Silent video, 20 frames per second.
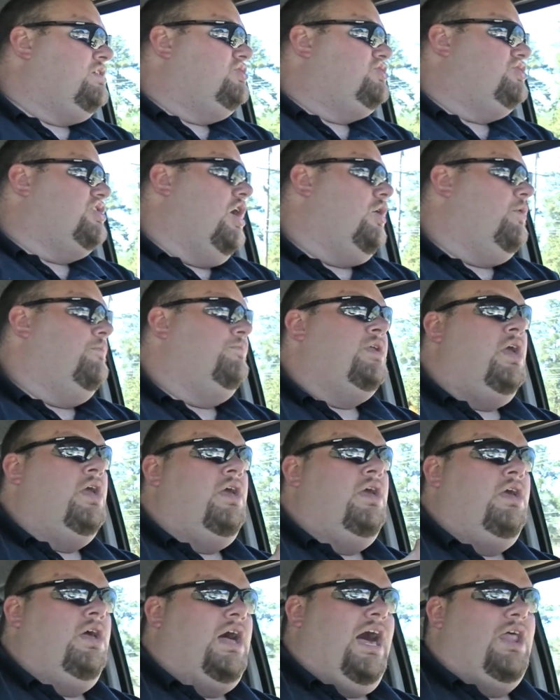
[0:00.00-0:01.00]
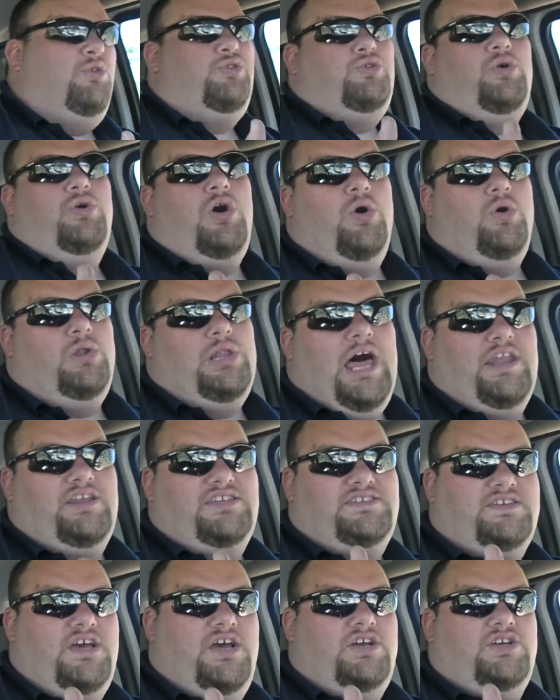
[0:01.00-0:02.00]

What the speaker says: So, I don't do a whole lot of